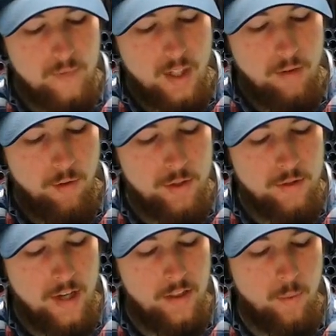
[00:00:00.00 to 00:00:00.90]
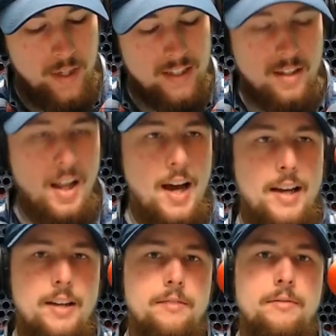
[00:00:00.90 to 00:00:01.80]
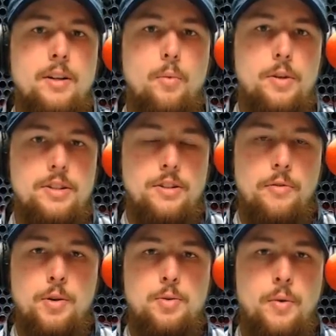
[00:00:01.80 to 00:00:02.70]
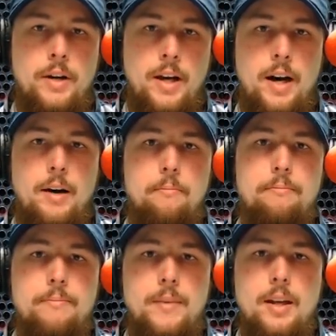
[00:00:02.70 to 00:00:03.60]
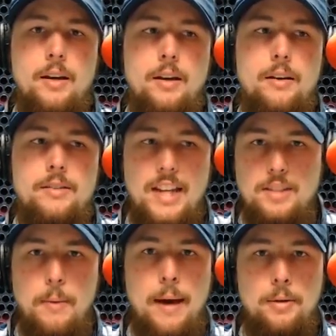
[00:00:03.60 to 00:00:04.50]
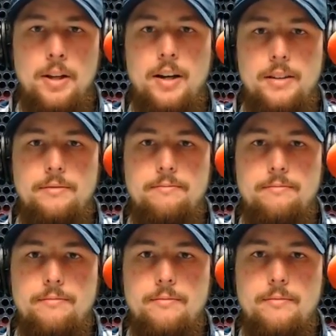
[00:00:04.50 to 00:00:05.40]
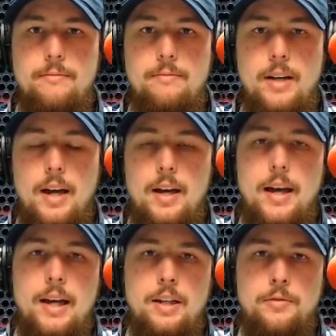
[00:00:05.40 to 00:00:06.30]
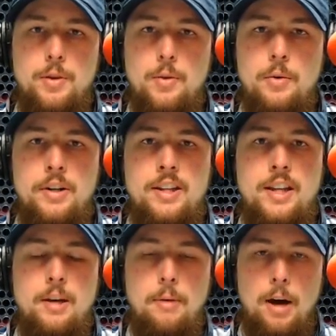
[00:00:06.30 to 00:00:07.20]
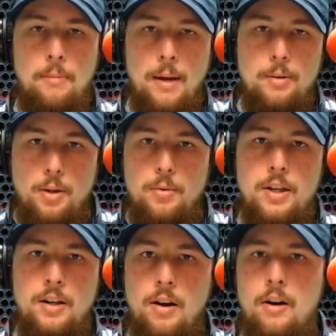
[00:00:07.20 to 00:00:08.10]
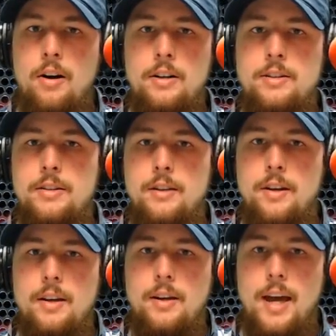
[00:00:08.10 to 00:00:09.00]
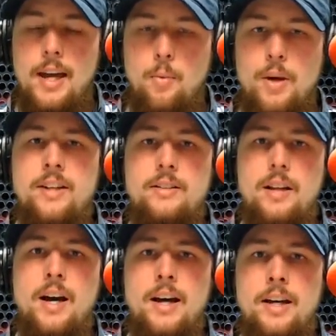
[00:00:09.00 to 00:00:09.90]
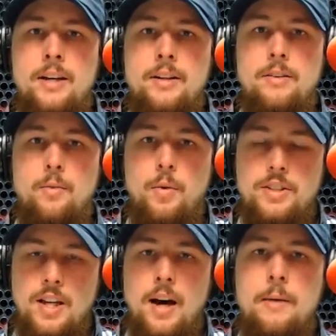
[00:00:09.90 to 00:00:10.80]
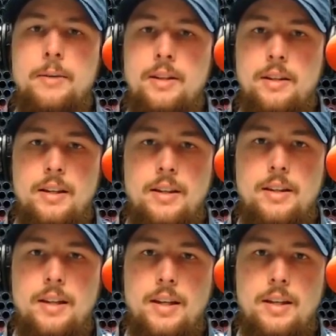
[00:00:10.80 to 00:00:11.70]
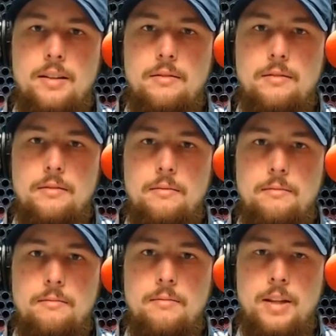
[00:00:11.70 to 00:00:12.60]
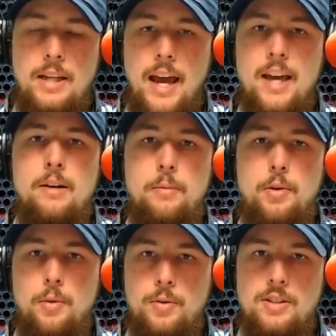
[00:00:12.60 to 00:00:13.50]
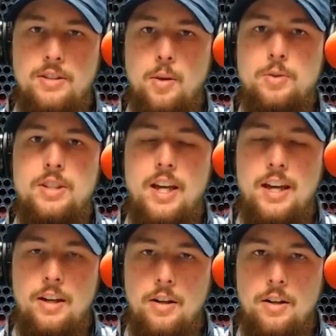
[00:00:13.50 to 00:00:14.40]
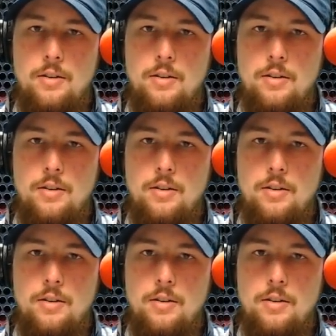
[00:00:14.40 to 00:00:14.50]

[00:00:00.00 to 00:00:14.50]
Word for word: First of all, the winged lion, which is the first one to come, that's Babylon. And if you know anything about Babylonian art, a winged lion was commonly the the animal that was associated